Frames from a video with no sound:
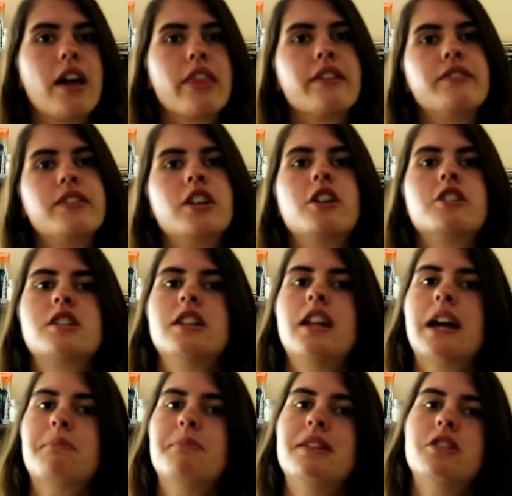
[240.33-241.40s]
other videos you'd
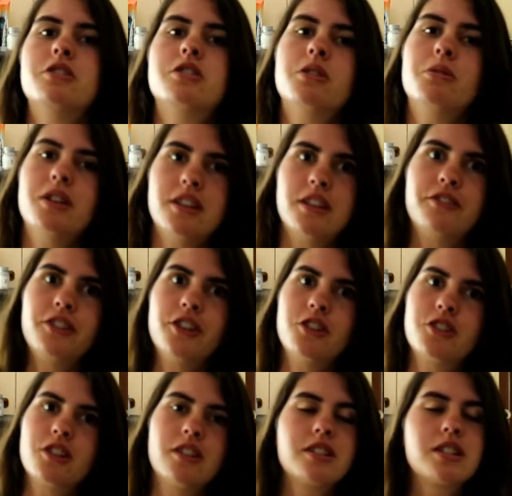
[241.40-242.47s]
like me to do in the
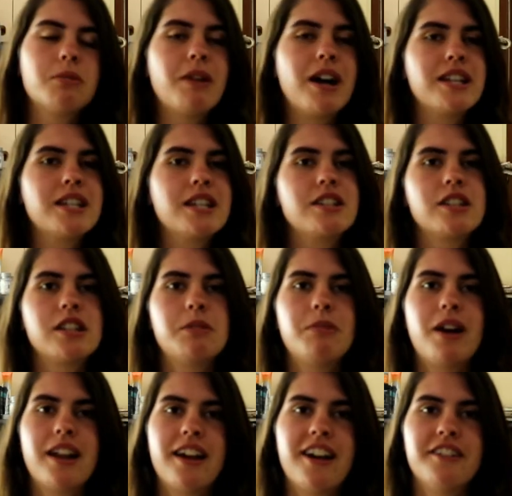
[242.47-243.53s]
future, some ideas that you
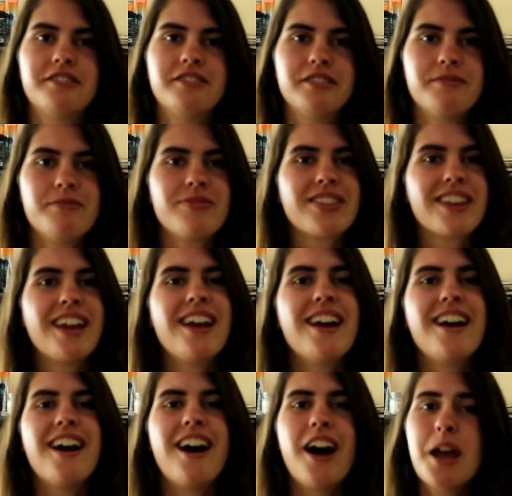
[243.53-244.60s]
might have.
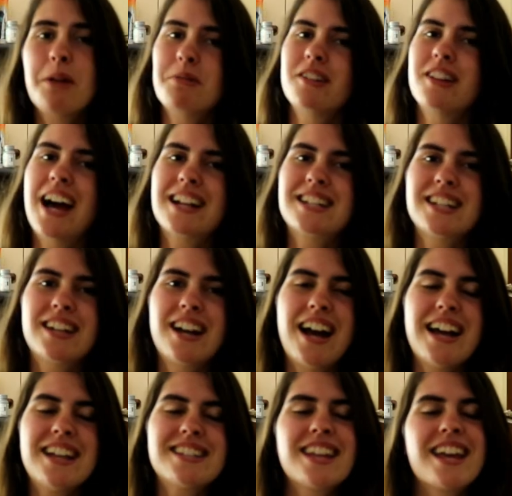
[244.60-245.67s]
I hope you liked it,
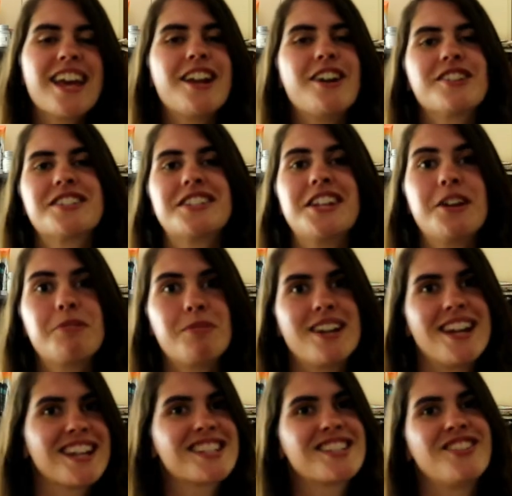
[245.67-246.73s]
guys, and I'll see you in my
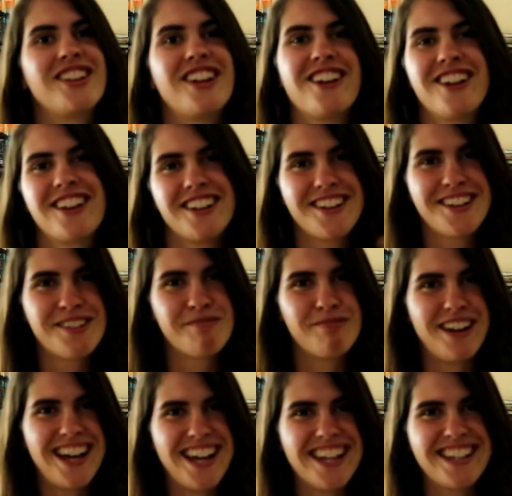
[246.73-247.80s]
next video.
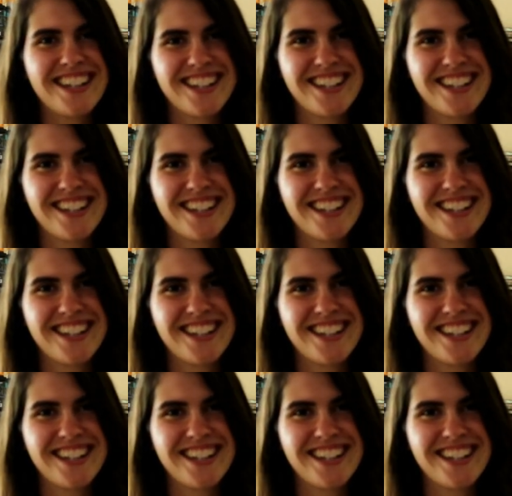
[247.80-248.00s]
Bye!